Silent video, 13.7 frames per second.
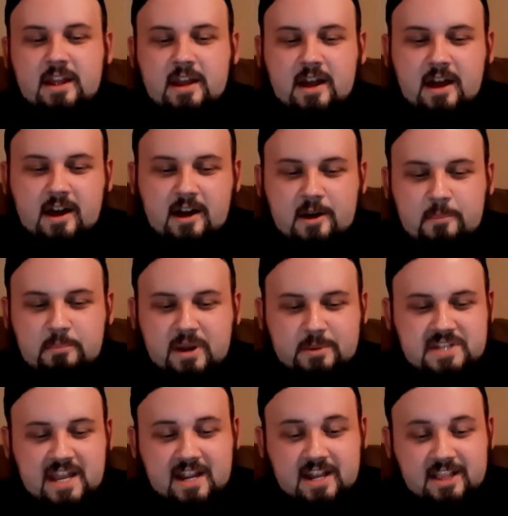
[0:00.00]
But it was
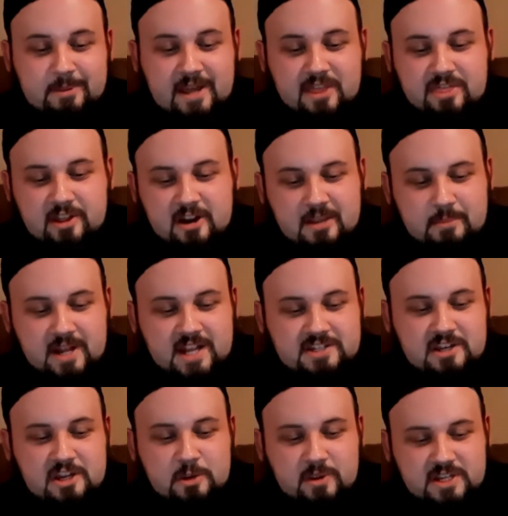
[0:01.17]
taking him like 30 minutes to
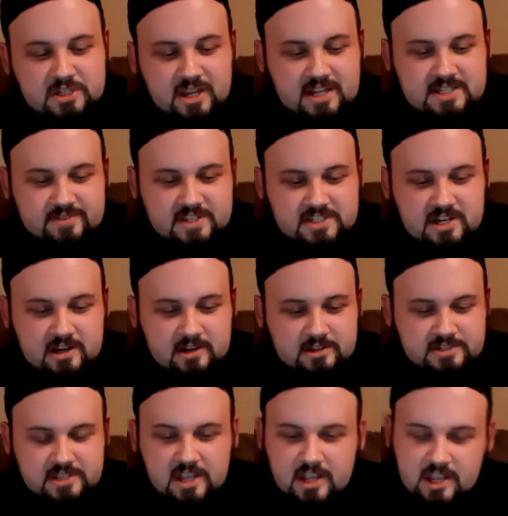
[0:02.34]
do each of his turns.